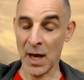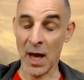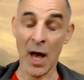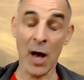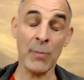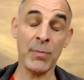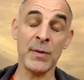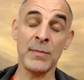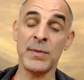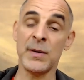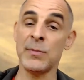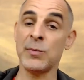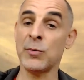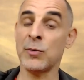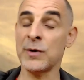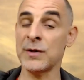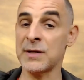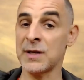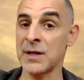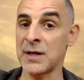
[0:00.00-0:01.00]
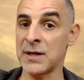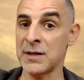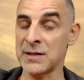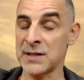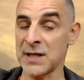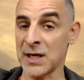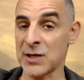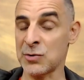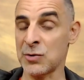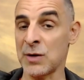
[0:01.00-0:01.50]
helping people with
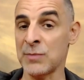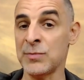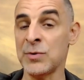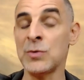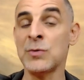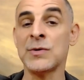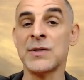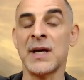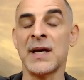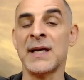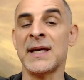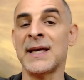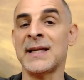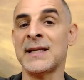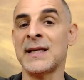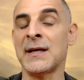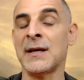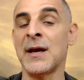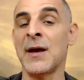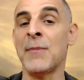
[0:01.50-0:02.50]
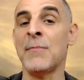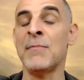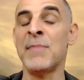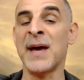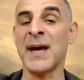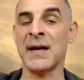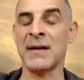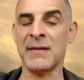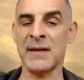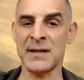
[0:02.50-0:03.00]
sexual abuse and getting
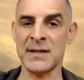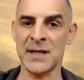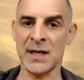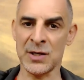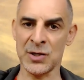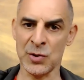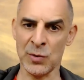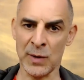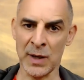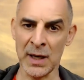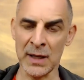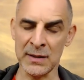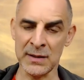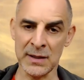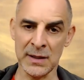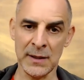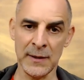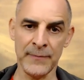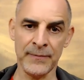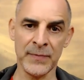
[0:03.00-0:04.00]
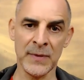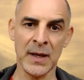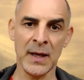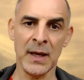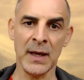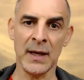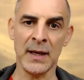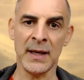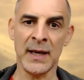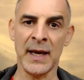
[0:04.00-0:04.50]
back their sexuality,
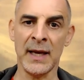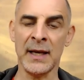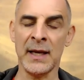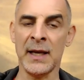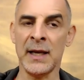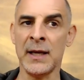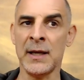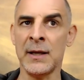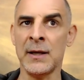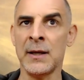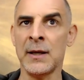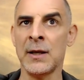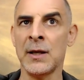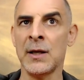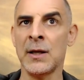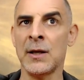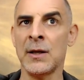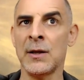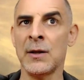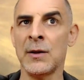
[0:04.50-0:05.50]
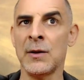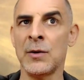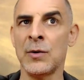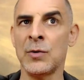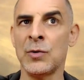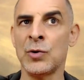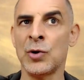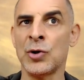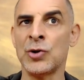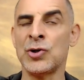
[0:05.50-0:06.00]
gaining
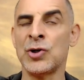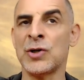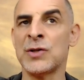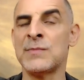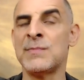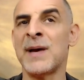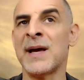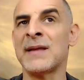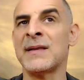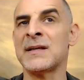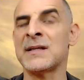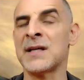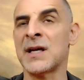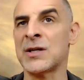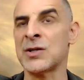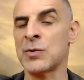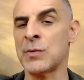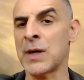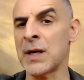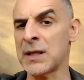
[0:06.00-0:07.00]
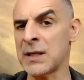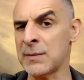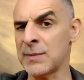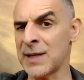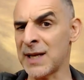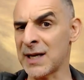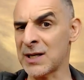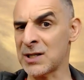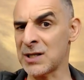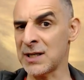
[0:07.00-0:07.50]
not just back their sexuality,
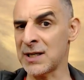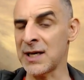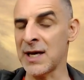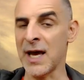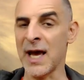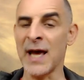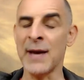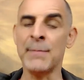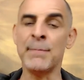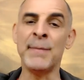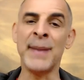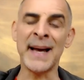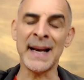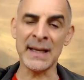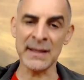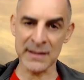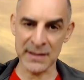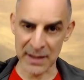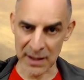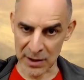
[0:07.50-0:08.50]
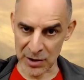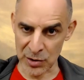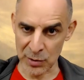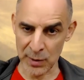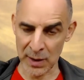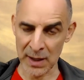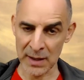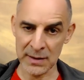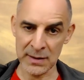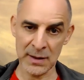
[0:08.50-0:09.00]
but actually a balanced
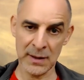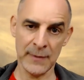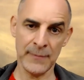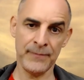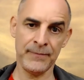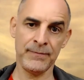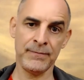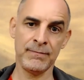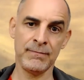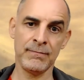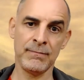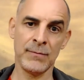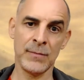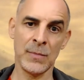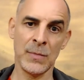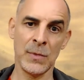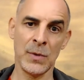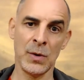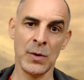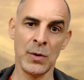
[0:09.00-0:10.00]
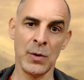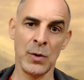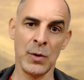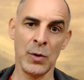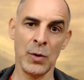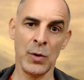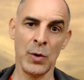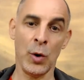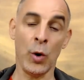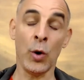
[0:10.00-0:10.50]
sexuality,
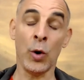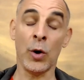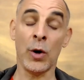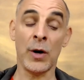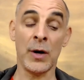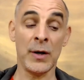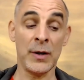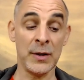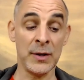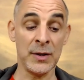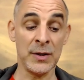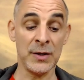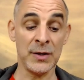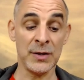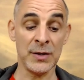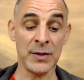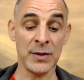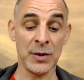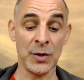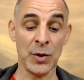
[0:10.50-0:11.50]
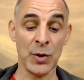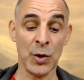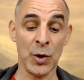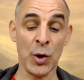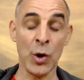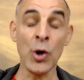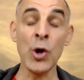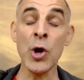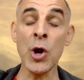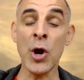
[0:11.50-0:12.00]
or
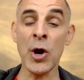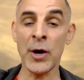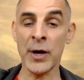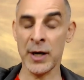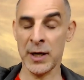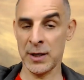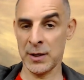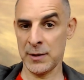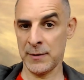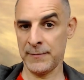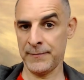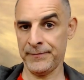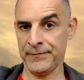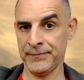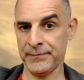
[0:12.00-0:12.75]
learning